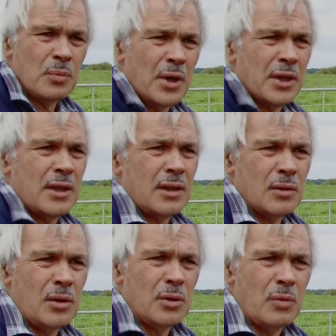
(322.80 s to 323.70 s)
brother had
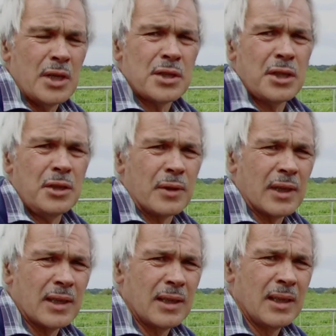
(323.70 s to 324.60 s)
gone away shearing,
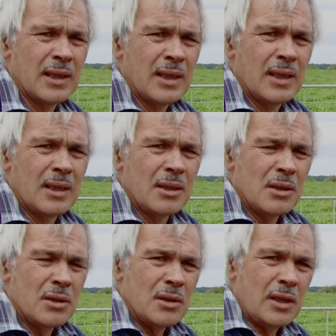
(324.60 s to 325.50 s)

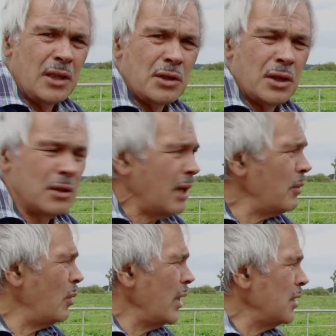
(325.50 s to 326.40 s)
and he said, come
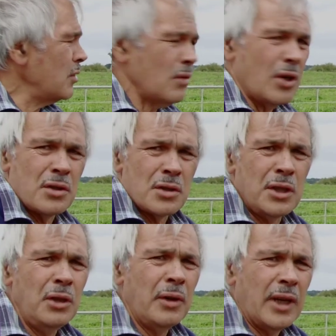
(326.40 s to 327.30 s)
away, try the
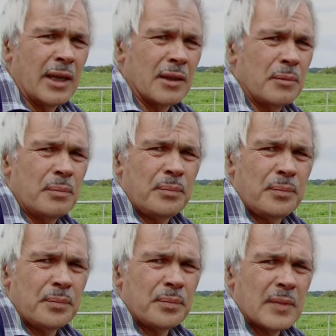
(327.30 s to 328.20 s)
shearing out.
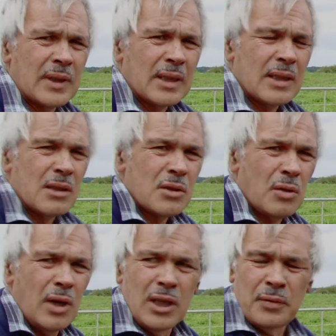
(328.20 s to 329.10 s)

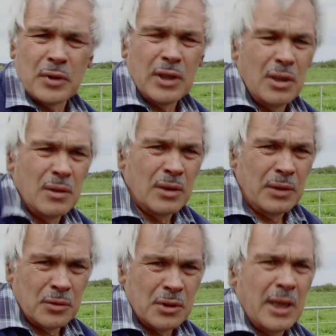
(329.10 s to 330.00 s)
So I left
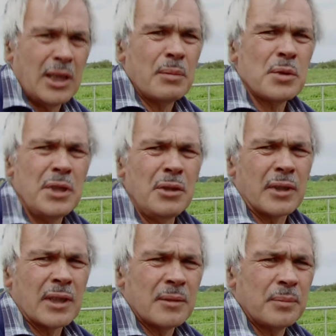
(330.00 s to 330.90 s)
to take up
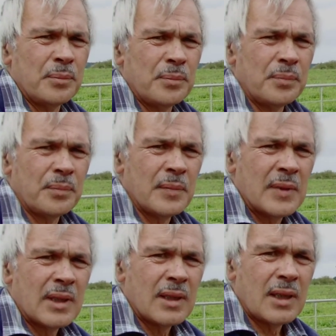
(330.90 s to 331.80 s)
shearing,
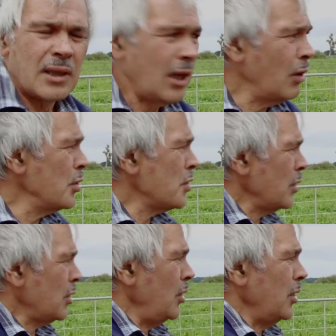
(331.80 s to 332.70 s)
and I always
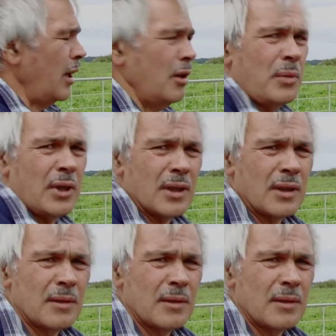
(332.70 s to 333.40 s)
returned home here.